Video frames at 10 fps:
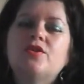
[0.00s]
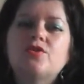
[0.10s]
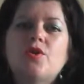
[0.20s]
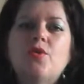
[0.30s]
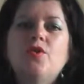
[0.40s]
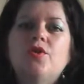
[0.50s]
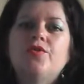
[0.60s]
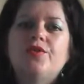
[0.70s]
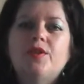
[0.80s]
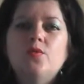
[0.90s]
so
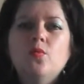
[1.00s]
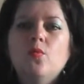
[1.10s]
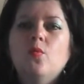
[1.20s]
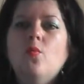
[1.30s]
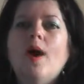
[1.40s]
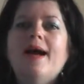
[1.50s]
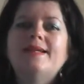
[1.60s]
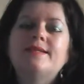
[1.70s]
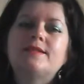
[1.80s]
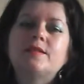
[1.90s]
the
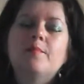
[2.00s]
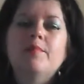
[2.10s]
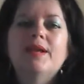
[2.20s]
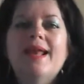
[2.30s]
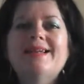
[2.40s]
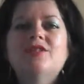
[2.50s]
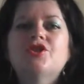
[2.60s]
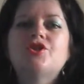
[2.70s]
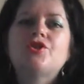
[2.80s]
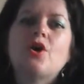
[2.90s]
white
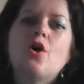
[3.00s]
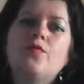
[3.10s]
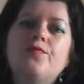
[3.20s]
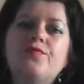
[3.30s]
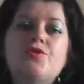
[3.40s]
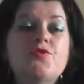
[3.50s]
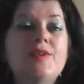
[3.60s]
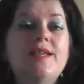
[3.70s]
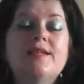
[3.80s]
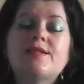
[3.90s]
blanched of
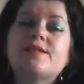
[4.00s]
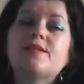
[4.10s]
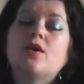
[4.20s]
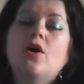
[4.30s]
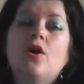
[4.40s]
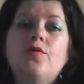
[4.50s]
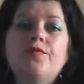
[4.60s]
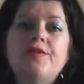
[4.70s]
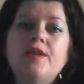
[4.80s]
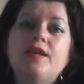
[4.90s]
streets, of
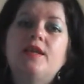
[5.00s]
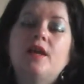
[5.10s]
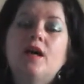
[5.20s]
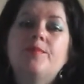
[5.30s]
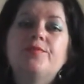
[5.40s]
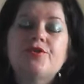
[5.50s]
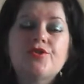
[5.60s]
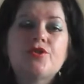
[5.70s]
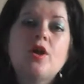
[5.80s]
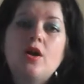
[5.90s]
the
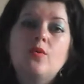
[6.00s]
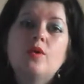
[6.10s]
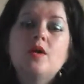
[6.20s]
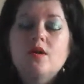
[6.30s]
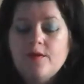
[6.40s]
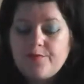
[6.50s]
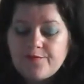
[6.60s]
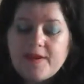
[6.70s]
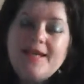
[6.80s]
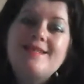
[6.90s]
snow,
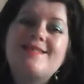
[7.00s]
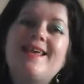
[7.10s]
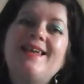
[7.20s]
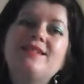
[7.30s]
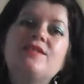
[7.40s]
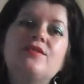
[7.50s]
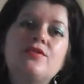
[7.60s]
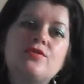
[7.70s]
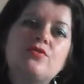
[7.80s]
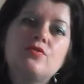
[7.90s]
feeds into the
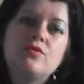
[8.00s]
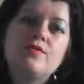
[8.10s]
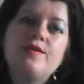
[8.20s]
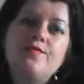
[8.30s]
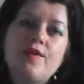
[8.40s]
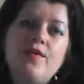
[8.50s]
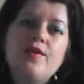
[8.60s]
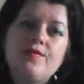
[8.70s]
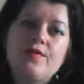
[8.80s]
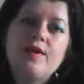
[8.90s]
story
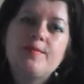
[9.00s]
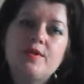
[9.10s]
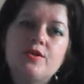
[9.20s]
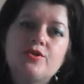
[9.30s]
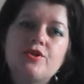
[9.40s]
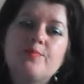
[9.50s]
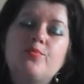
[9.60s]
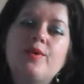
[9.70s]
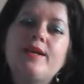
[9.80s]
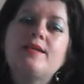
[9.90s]
very, very much. It
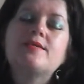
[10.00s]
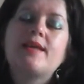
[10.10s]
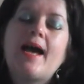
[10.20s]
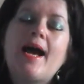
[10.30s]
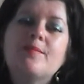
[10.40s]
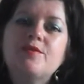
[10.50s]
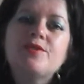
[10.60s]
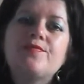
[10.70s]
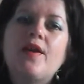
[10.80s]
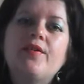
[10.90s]
brings the
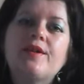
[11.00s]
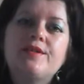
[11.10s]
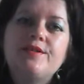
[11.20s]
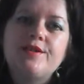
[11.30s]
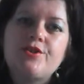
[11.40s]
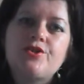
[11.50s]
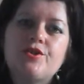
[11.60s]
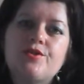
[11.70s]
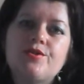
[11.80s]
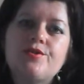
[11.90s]
atmospheric
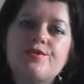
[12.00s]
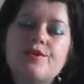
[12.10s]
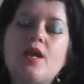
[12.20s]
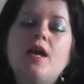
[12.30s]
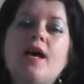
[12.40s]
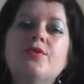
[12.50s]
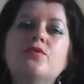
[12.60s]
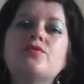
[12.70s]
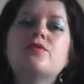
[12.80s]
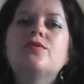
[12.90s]
conditions and
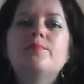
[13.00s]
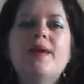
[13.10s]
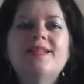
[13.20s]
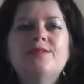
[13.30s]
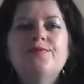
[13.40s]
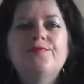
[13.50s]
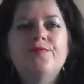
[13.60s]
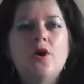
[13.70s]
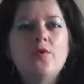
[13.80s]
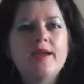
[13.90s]
also the
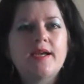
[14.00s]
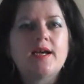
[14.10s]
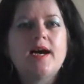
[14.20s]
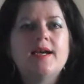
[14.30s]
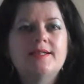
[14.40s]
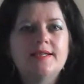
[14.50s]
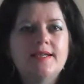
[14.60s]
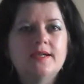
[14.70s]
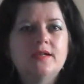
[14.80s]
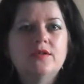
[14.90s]
metaphoric idea